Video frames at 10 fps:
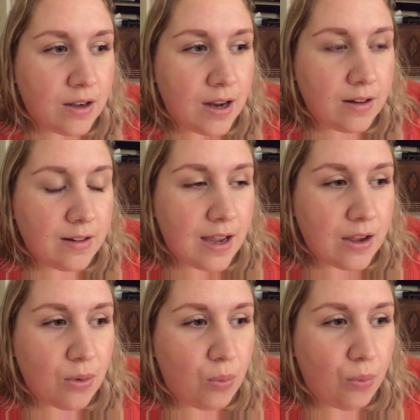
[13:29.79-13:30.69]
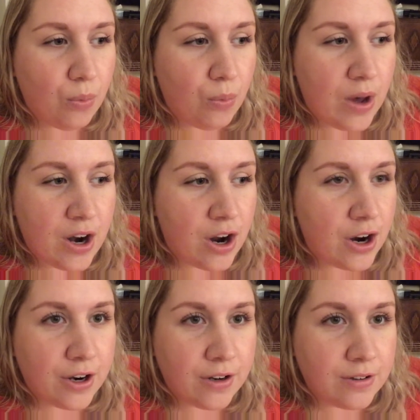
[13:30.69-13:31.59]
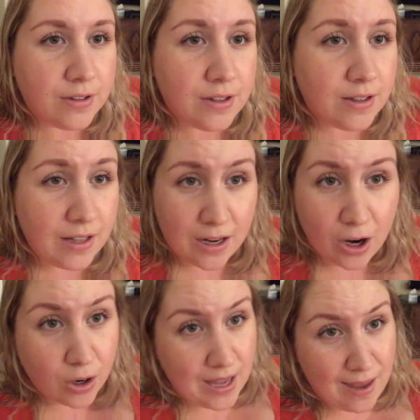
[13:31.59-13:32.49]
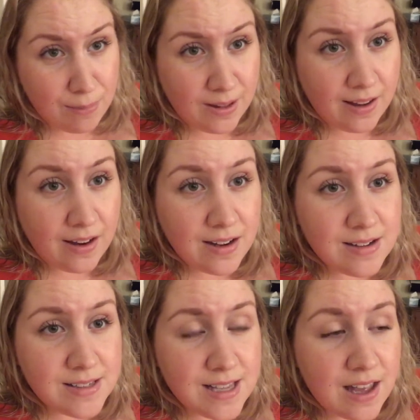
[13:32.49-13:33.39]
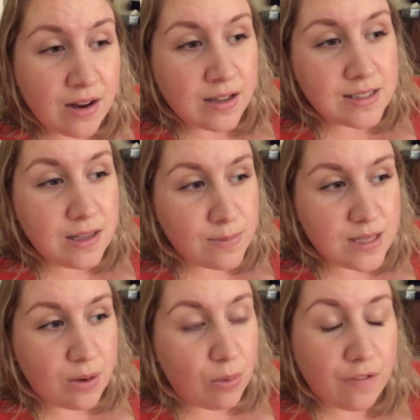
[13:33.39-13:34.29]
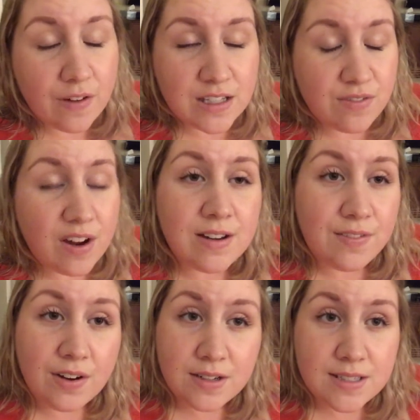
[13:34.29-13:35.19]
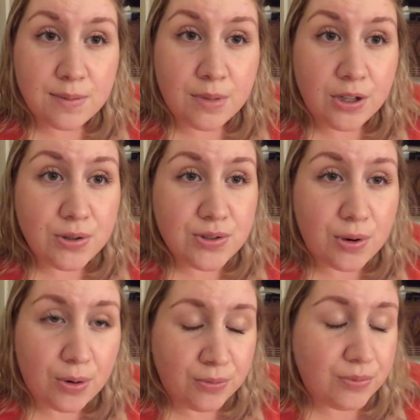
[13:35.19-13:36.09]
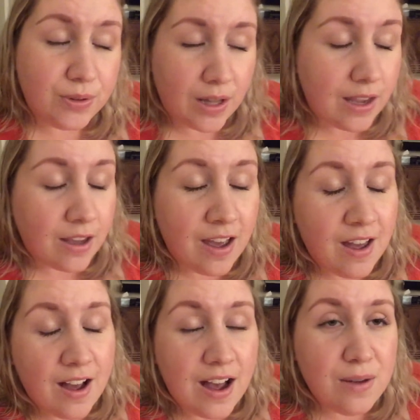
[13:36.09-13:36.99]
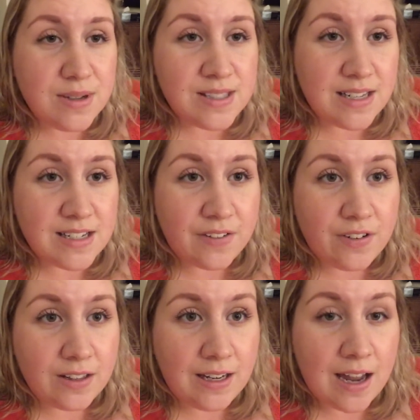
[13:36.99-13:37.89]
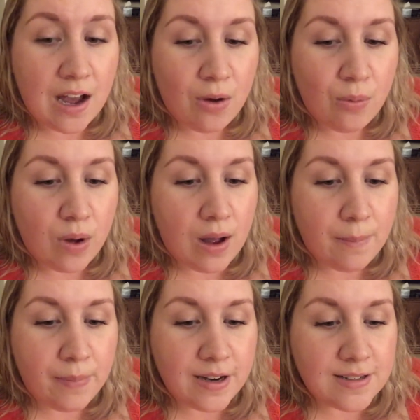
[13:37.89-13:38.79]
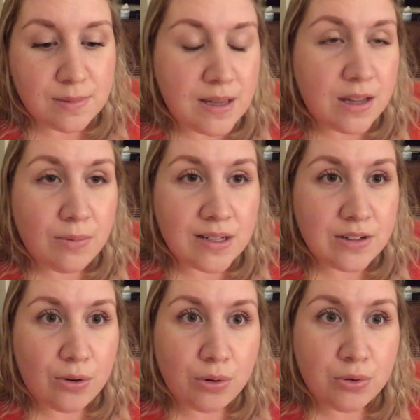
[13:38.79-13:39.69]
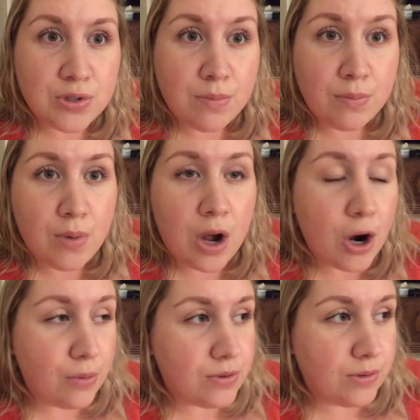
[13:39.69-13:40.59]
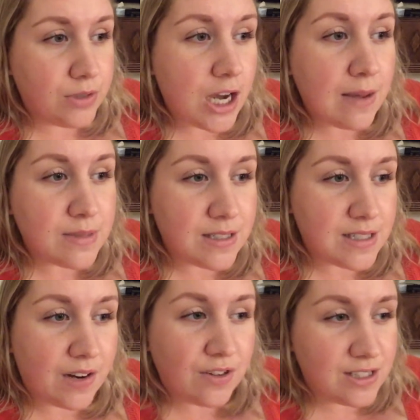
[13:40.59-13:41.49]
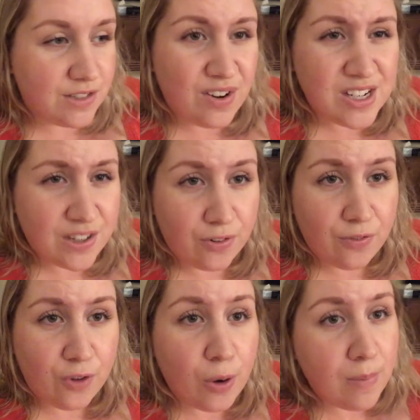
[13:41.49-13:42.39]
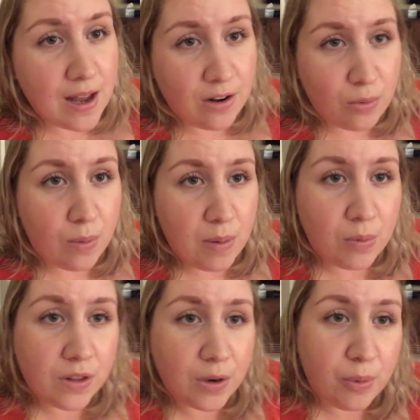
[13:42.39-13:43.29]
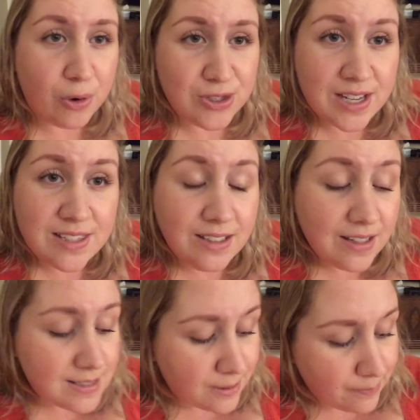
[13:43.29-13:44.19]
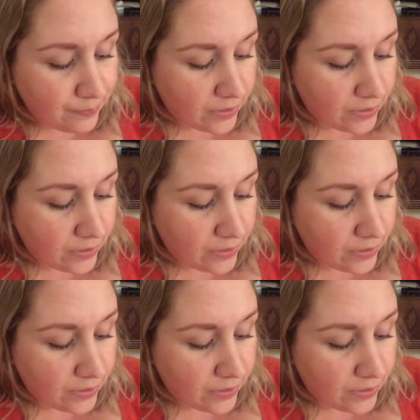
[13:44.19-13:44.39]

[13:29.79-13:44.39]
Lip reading: of like what our game plan is, and it seems like it's very, very similar. So like I would say definitely now, but it doesn't mean that we didn't go through some hard times and stuff, because it's very different for a man and a woman when they're processing this.